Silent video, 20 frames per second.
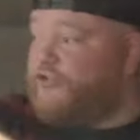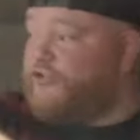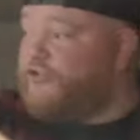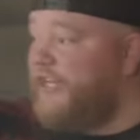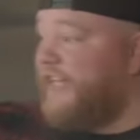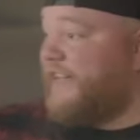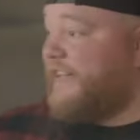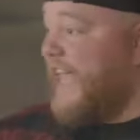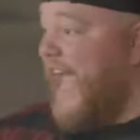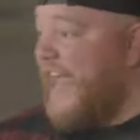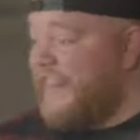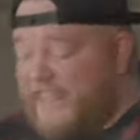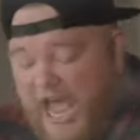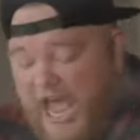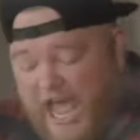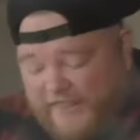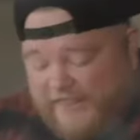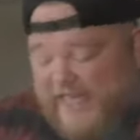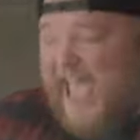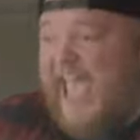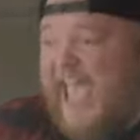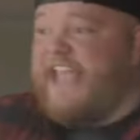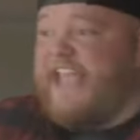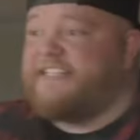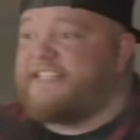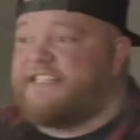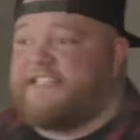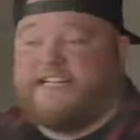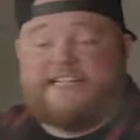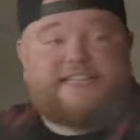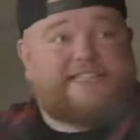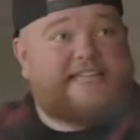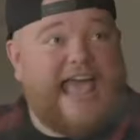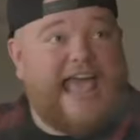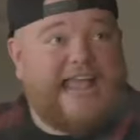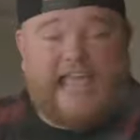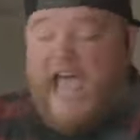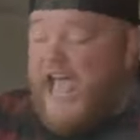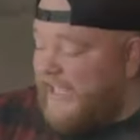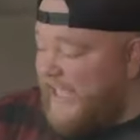Hmm. So they knew that like
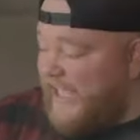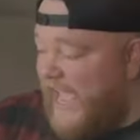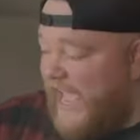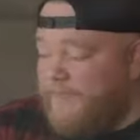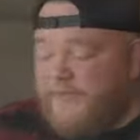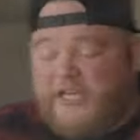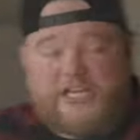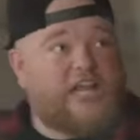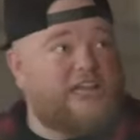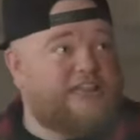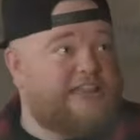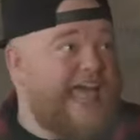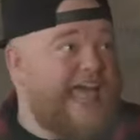nobody else on the